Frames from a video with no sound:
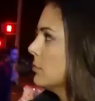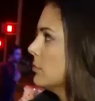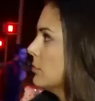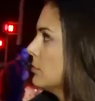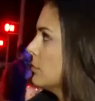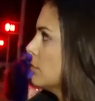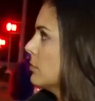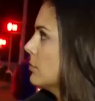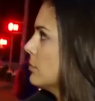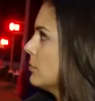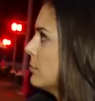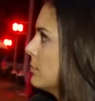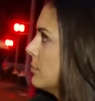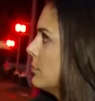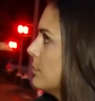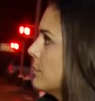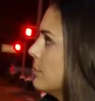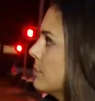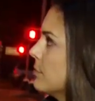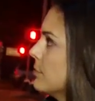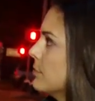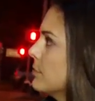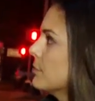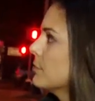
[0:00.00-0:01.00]

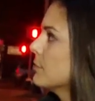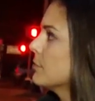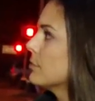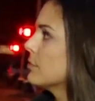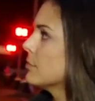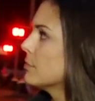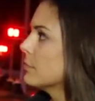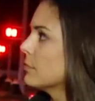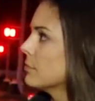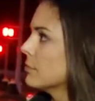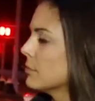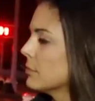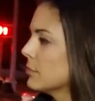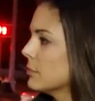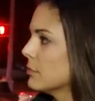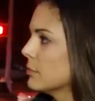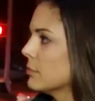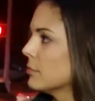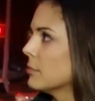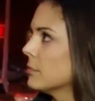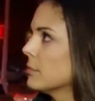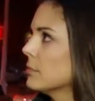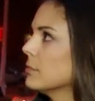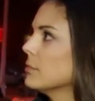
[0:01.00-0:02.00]

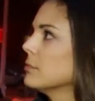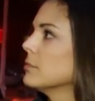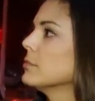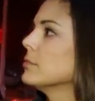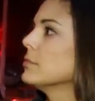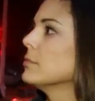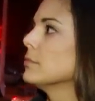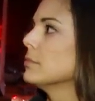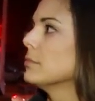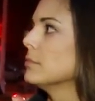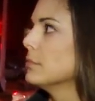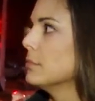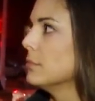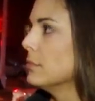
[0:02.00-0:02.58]
This person isn't speaking.